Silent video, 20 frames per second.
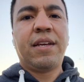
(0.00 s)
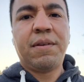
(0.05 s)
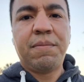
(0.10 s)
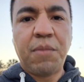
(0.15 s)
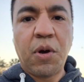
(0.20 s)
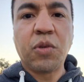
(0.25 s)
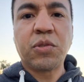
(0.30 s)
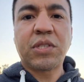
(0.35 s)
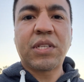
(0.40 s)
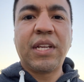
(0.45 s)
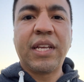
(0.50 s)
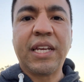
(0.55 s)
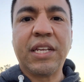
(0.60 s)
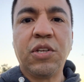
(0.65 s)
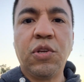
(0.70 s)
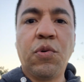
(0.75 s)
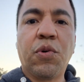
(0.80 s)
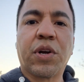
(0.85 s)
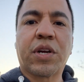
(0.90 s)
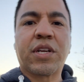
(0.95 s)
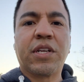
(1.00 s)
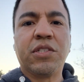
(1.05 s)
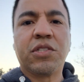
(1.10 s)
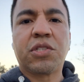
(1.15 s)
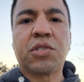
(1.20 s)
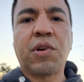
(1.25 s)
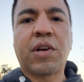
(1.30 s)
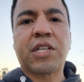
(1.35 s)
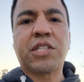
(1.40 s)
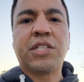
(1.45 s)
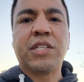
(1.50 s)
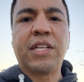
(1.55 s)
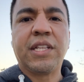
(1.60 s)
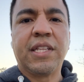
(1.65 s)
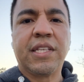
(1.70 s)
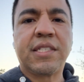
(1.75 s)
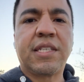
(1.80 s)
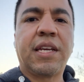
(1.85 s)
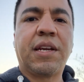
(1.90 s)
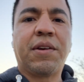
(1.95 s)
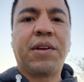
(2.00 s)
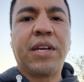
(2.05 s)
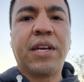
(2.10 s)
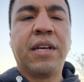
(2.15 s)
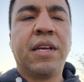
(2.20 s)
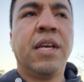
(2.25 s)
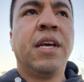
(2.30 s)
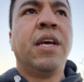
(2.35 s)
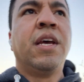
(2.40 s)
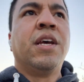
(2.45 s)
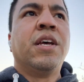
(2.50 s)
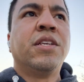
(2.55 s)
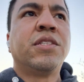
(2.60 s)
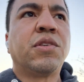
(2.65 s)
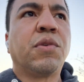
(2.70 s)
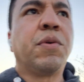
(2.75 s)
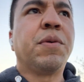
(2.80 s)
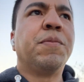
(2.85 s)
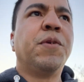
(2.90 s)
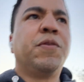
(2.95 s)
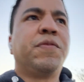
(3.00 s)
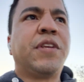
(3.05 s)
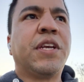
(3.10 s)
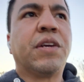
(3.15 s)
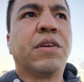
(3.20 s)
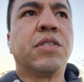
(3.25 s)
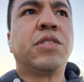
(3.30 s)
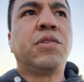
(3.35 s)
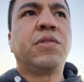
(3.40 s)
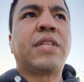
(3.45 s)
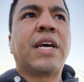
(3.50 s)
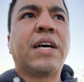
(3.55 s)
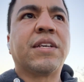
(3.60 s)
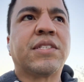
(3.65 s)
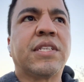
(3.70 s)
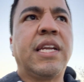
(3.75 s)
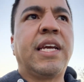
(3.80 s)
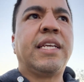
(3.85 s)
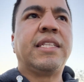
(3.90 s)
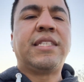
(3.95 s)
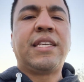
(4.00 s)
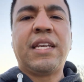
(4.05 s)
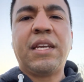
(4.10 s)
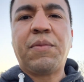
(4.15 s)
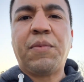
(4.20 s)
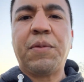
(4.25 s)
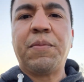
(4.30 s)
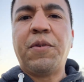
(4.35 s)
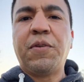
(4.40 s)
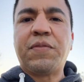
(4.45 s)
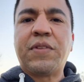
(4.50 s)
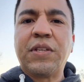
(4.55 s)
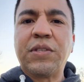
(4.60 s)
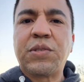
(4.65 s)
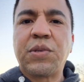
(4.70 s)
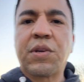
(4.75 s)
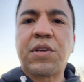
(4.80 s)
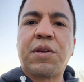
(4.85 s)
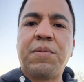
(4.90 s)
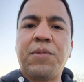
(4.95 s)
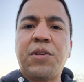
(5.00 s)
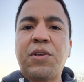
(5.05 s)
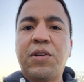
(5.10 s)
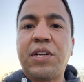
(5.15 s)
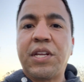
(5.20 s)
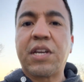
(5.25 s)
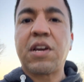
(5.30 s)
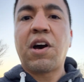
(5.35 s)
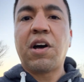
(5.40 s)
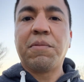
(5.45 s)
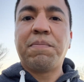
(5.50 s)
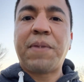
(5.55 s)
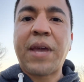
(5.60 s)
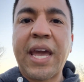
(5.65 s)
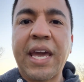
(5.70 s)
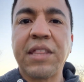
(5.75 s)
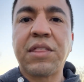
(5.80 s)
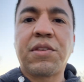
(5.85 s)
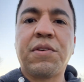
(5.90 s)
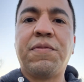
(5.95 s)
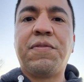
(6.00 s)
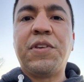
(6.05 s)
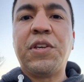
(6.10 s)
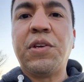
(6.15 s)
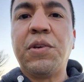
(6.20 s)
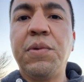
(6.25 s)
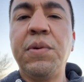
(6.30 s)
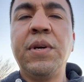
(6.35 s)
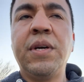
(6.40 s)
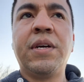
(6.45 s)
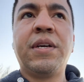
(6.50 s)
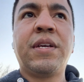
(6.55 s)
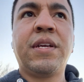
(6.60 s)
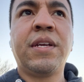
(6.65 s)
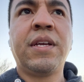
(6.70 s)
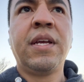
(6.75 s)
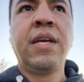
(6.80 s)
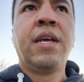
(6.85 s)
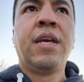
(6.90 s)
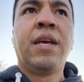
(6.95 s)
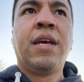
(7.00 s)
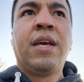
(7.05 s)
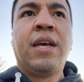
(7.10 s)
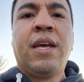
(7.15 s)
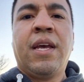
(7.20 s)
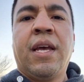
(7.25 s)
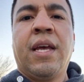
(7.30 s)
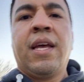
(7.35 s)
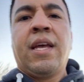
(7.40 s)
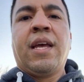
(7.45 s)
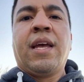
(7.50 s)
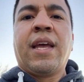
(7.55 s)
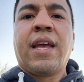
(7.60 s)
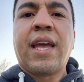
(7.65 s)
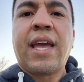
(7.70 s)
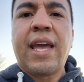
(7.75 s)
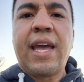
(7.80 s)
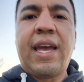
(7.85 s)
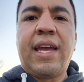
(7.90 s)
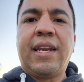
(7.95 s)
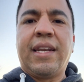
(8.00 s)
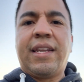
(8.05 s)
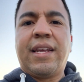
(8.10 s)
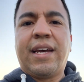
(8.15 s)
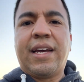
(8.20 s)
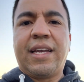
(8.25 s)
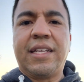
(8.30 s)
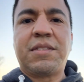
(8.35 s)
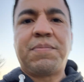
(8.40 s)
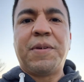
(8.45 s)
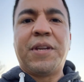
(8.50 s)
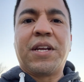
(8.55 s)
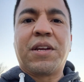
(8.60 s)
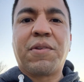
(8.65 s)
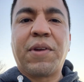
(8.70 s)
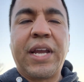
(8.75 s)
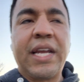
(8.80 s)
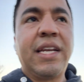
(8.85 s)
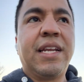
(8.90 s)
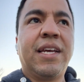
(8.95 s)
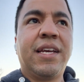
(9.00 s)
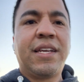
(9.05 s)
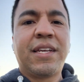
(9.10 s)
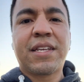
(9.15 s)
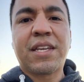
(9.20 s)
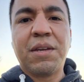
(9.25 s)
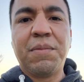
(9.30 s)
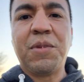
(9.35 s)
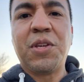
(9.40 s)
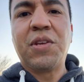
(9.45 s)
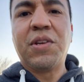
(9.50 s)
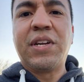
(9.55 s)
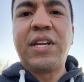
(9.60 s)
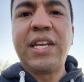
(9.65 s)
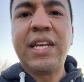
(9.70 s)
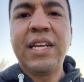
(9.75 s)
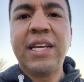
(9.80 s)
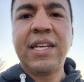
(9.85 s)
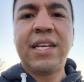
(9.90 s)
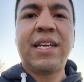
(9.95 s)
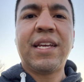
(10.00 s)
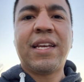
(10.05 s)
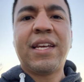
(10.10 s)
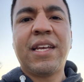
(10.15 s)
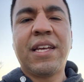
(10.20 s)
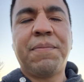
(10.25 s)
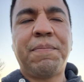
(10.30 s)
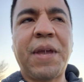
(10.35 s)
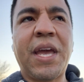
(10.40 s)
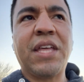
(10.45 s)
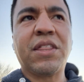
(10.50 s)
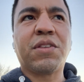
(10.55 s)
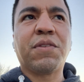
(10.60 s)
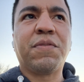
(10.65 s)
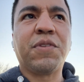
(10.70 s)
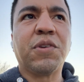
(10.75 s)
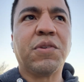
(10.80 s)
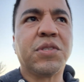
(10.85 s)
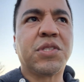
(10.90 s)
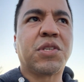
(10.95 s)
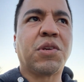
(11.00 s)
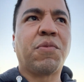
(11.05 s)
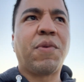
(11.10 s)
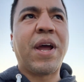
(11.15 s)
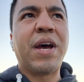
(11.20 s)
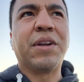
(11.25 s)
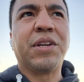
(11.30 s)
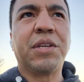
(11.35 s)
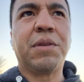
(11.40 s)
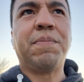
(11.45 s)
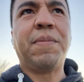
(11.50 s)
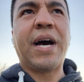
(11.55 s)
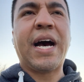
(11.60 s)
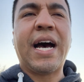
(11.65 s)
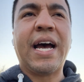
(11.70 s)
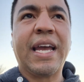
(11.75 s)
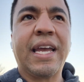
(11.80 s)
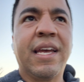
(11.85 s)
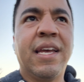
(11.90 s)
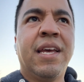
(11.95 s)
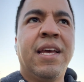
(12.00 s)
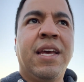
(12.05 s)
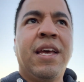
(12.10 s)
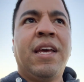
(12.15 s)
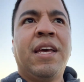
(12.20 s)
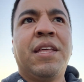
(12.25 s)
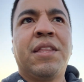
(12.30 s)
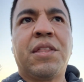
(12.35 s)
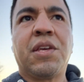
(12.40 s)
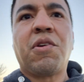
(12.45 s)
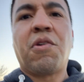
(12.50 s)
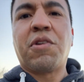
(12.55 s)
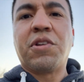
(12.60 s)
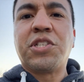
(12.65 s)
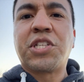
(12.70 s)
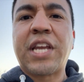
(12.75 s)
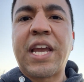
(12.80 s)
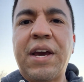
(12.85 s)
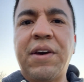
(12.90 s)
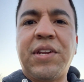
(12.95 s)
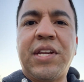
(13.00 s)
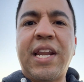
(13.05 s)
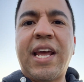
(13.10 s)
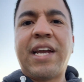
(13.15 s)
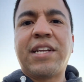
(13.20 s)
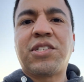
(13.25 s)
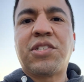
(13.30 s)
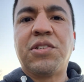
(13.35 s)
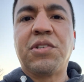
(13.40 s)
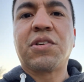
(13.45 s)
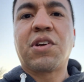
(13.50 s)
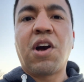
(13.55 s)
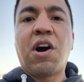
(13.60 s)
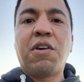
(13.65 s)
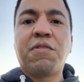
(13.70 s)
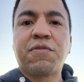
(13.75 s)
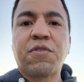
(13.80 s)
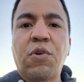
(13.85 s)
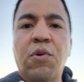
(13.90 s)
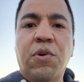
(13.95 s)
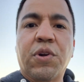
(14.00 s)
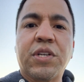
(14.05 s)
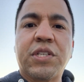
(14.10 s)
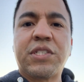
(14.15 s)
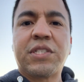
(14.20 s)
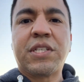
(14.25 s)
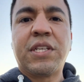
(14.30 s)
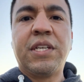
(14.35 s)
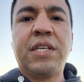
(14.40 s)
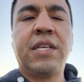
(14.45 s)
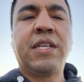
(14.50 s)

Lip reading: mostly newer construction in this area. So we moved here in 2018. We moved into a community called Panther View, and it's been a great community. Panther View is surrounded by the Orange County National Golf Course,